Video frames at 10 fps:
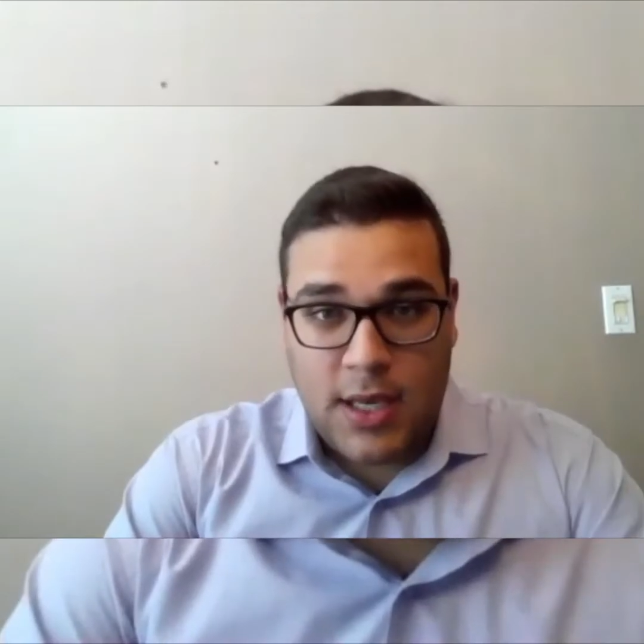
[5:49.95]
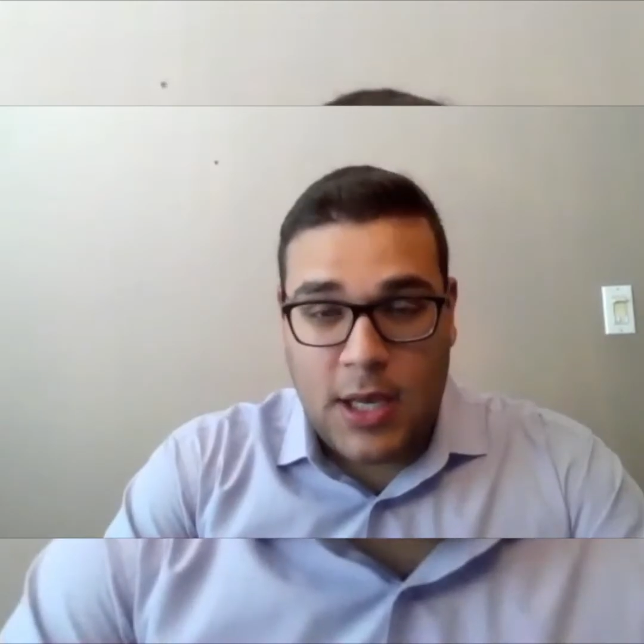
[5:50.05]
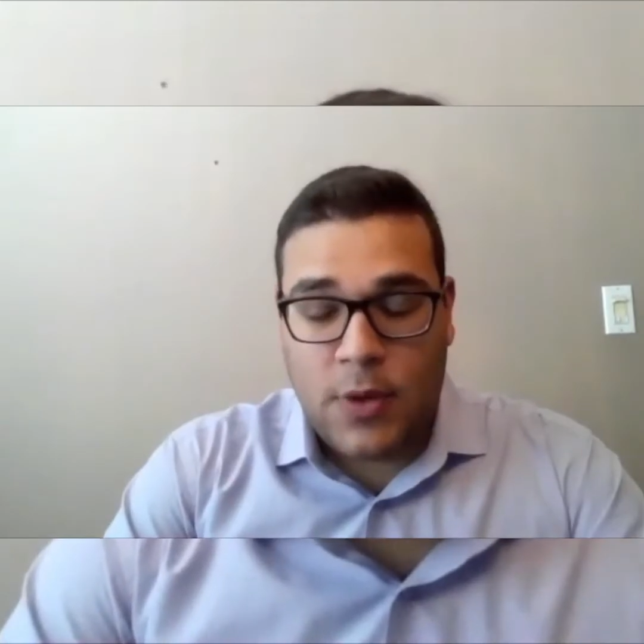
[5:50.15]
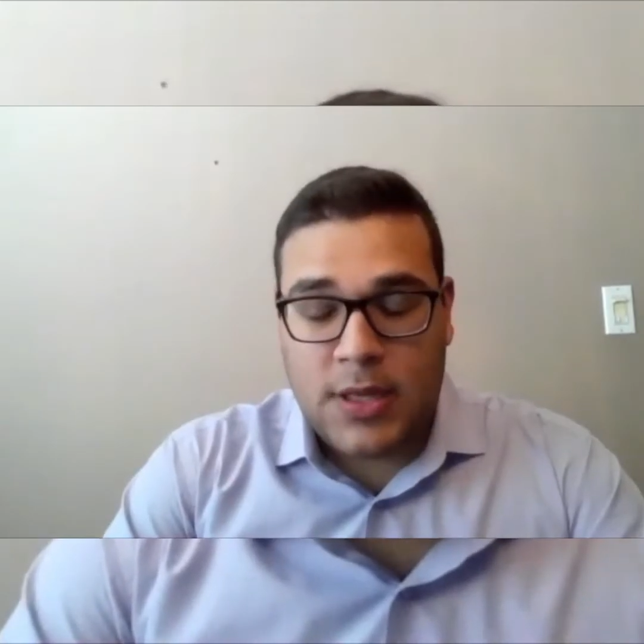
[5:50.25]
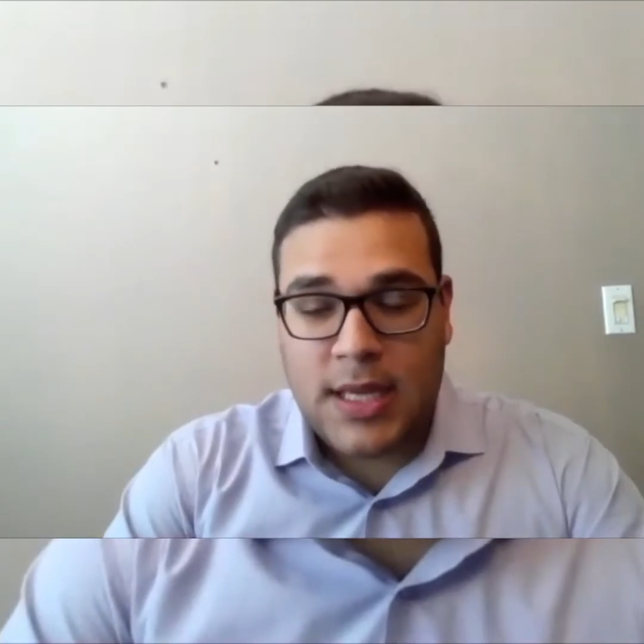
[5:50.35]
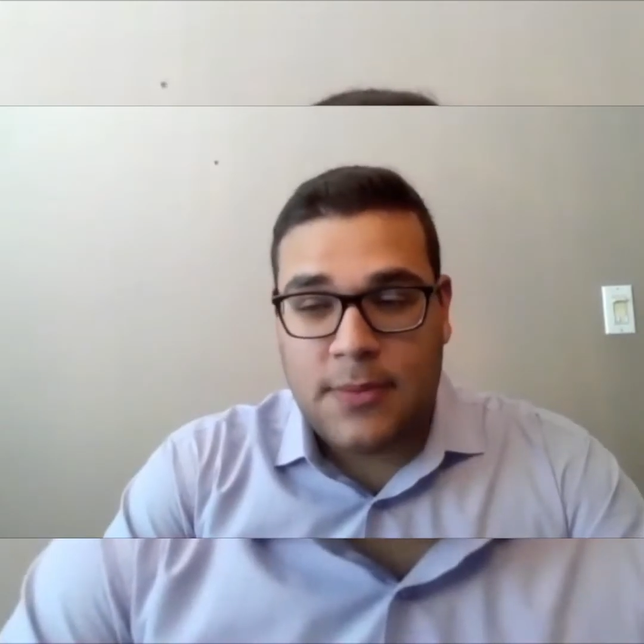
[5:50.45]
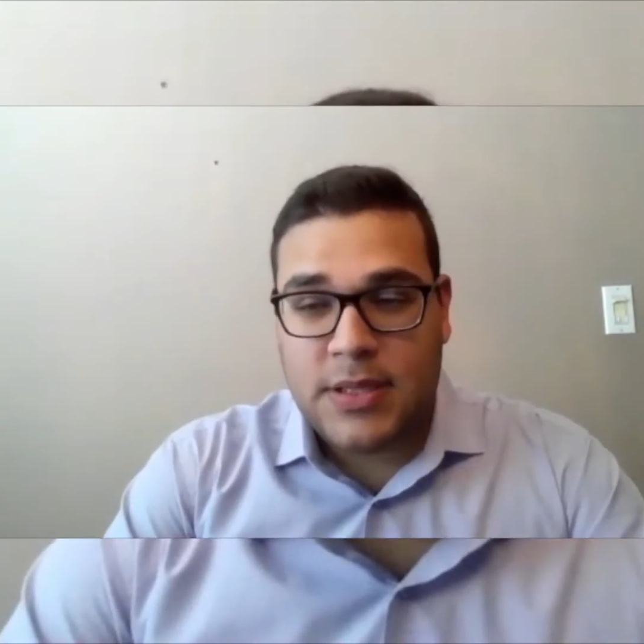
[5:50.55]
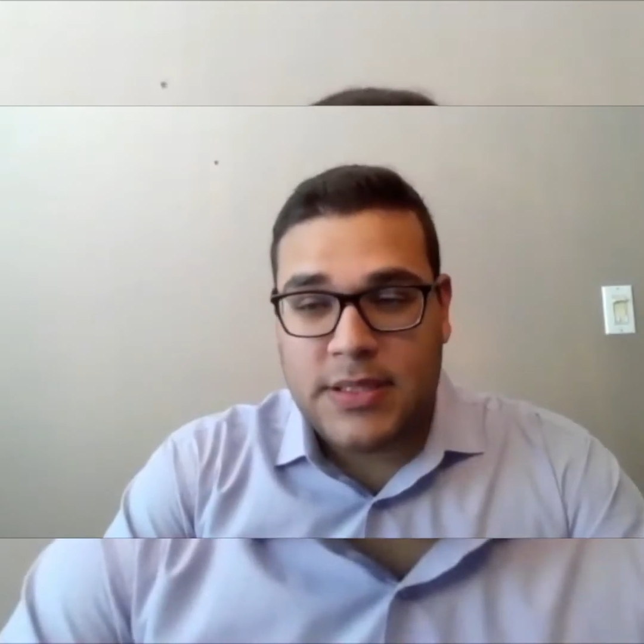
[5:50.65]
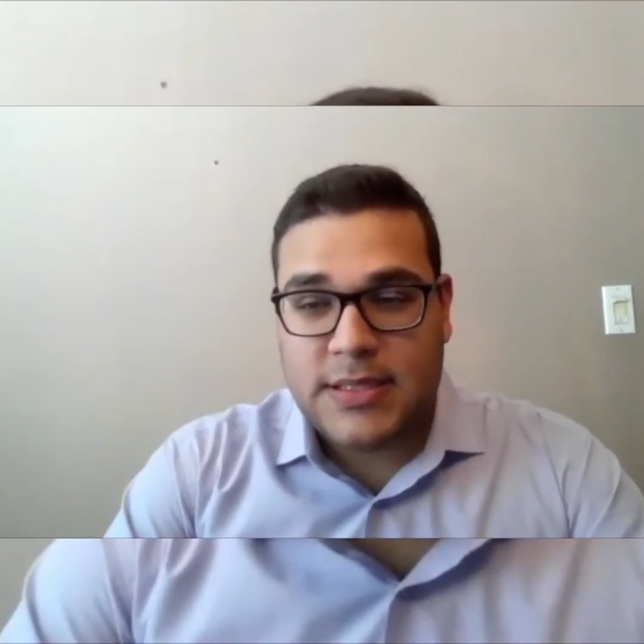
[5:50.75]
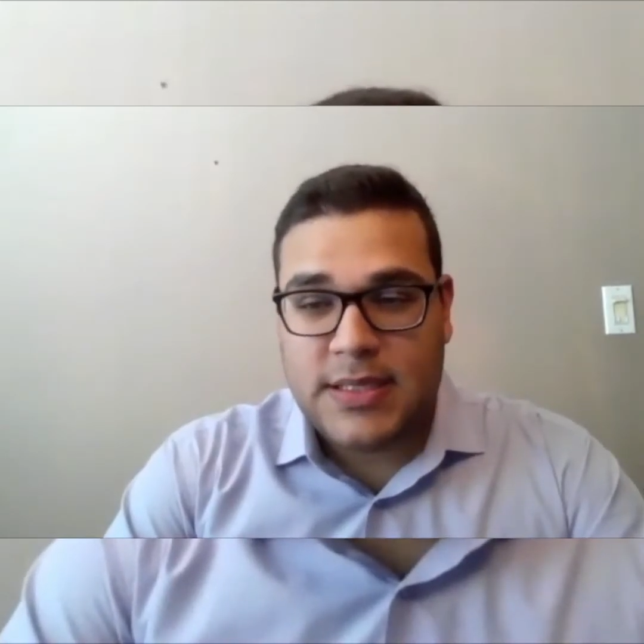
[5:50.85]
And what that
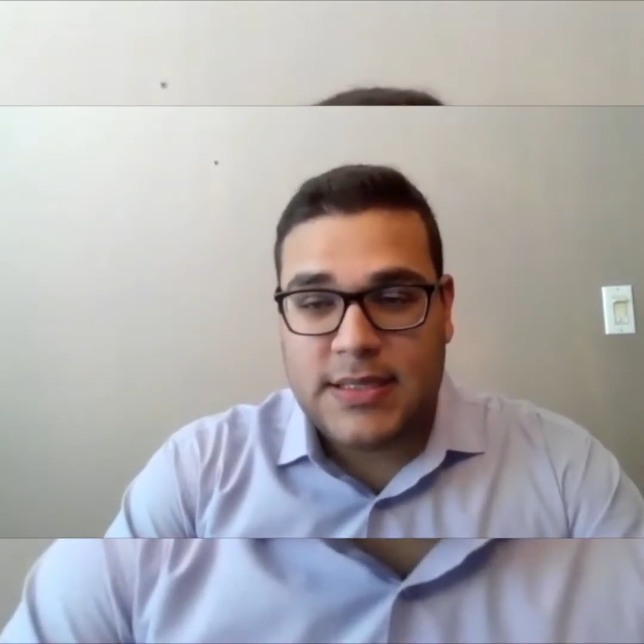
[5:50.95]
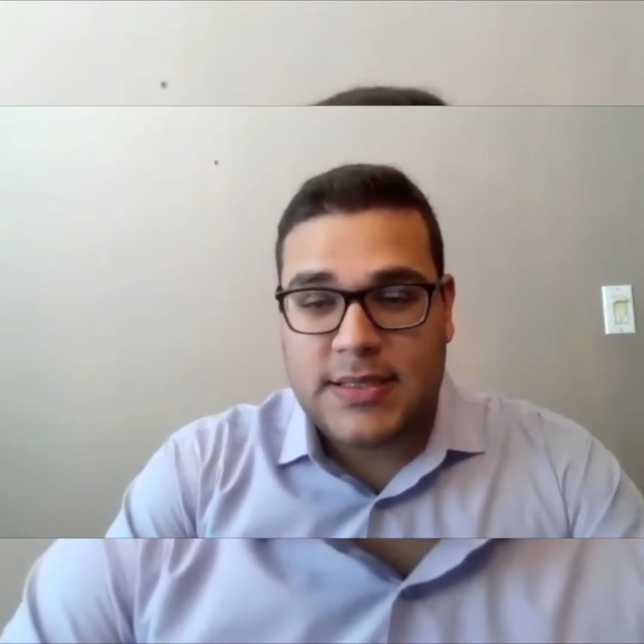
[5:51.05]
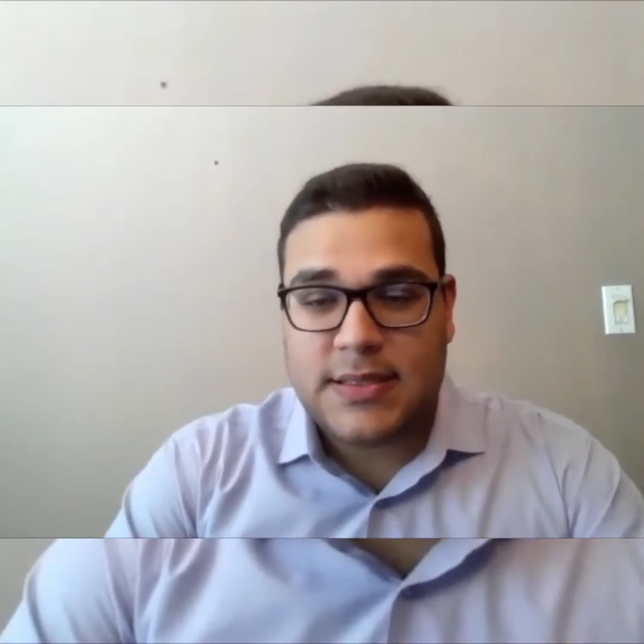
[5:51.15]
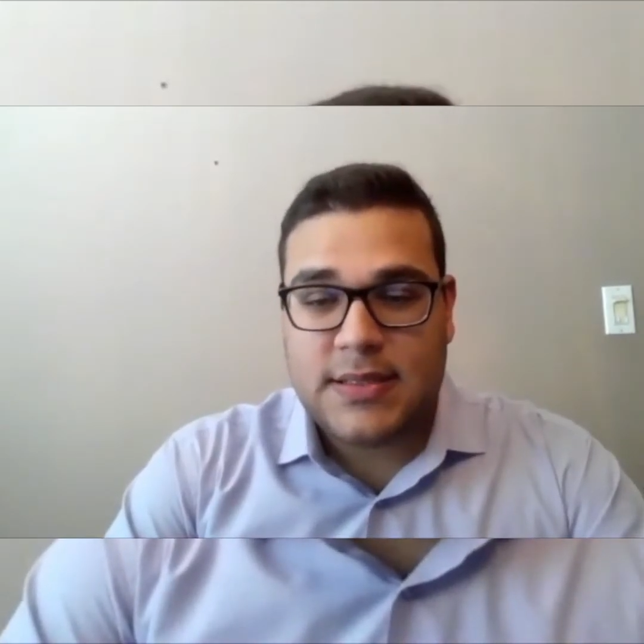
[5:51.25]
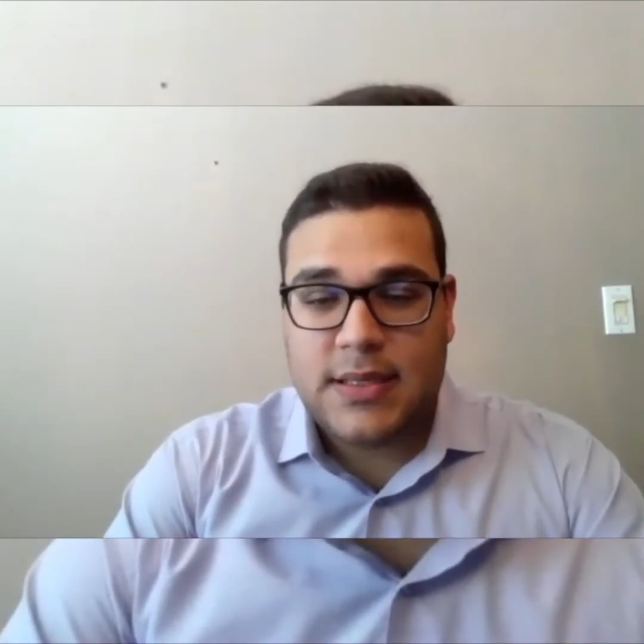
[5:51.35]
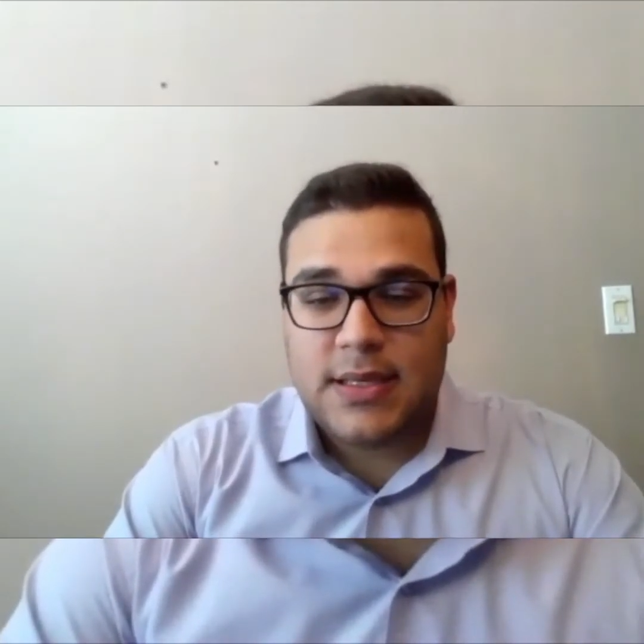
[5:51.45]
means is,